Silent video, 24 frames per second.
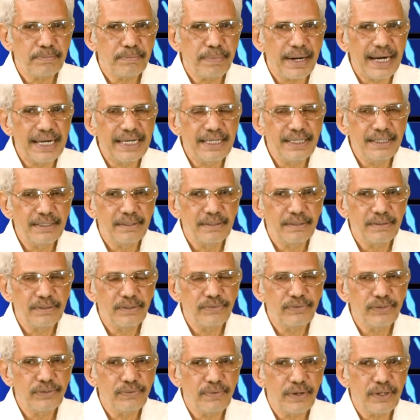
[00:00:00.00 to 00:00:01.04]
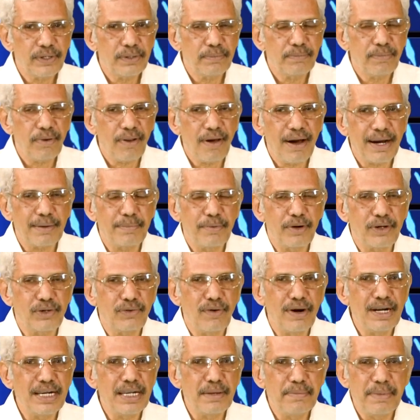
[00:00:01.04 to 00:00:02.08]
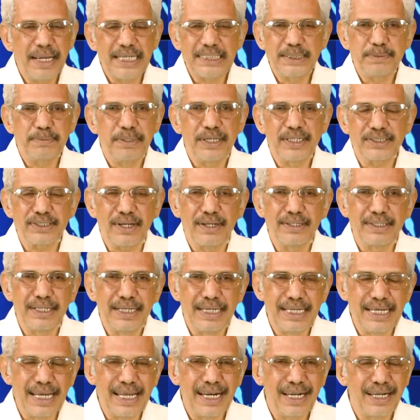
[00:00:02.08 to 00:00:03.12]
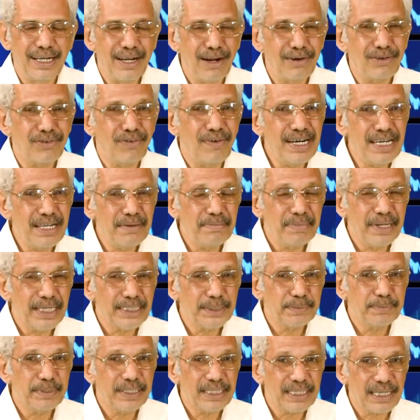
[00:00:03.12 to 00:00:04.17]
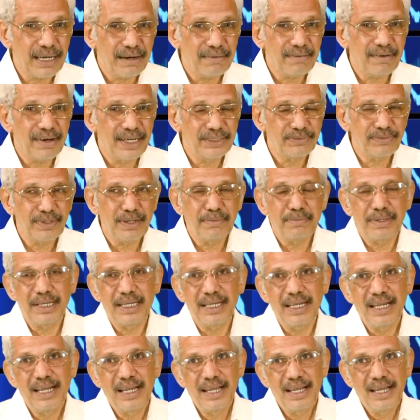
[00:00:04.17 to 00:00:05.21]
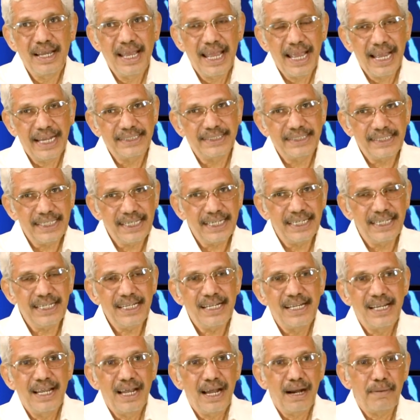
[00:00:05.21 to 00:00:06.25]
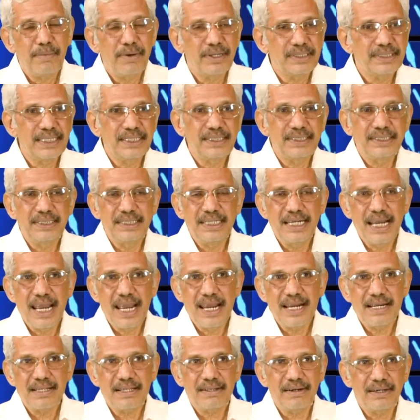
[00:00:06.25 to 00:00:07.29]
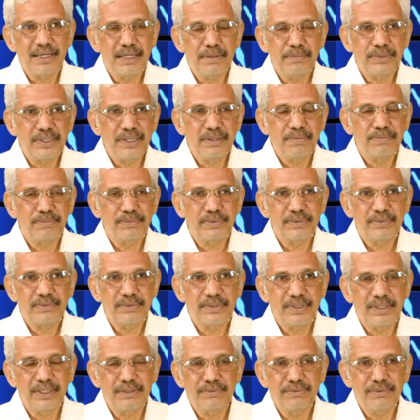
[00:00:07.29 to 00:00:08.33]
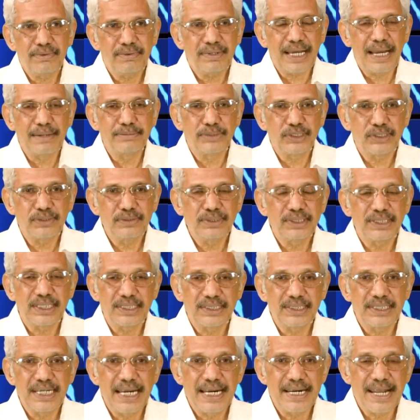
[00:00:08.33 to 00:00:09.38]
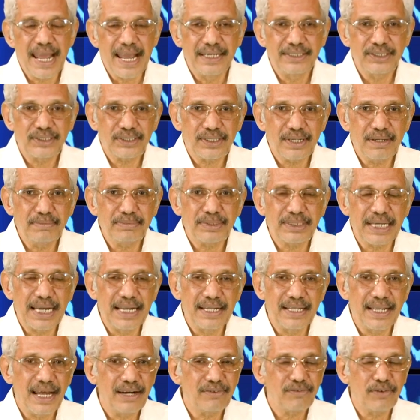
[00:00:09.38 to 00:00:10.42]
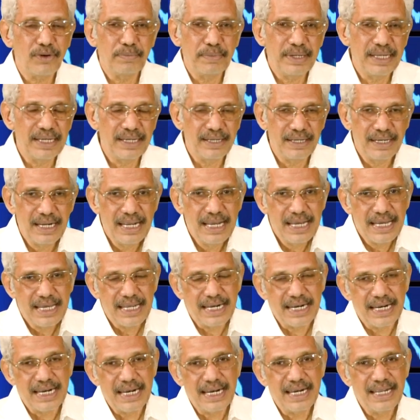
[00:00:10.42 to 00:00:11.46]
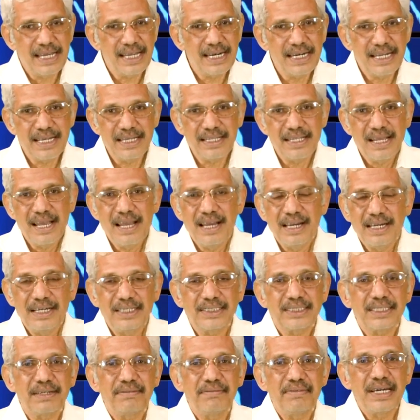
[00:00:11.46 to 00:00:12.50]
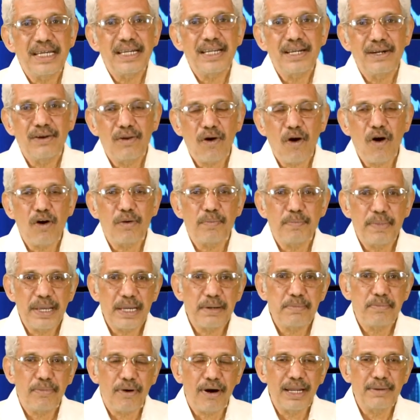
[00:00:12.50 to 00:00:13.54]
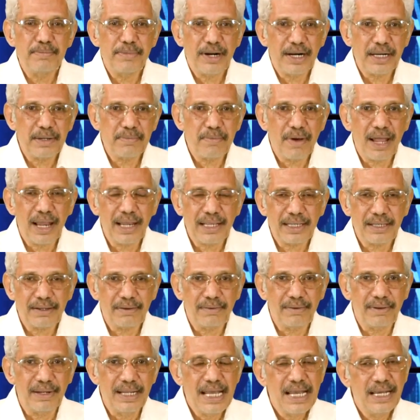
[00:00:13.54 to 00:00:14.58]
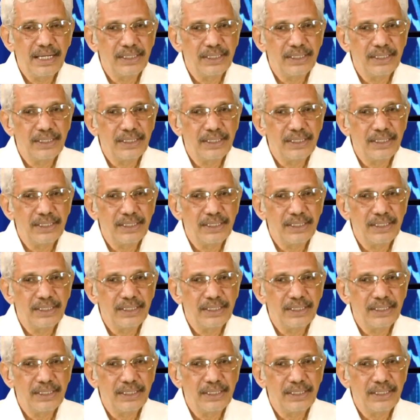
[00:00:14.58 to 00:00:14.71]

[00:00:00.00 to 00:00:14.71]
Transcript: bind, if you were to block for 20 base pairs on the DNA. Now, 20 base pair coverage will be axially about 68, 34 times 2, 68 angstroms, and that would mean radially it's a very long big polymeric molecule.